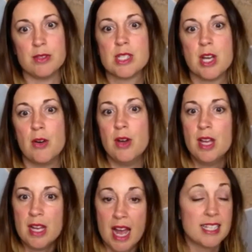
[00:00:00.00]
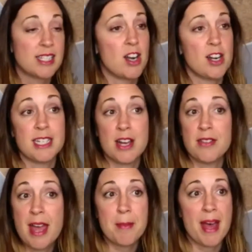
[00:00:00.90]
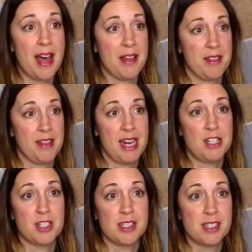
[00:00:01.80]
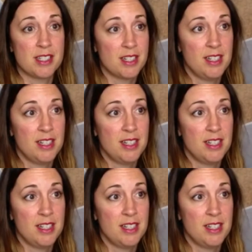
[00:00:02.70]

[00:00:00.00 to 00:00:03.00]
So I started down that path, and I just,